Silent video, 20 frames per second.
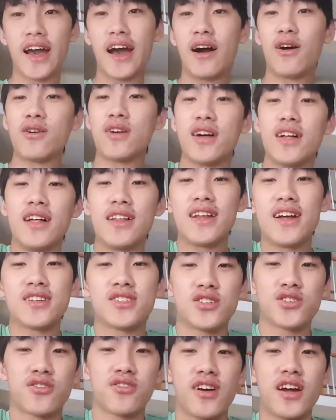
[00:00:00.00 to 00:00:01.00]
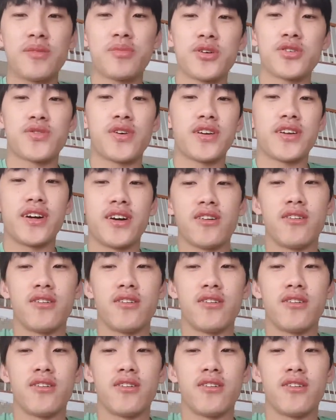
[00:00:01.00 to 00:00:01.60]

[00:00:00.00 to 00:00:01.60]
I don't got a lot of subscribers right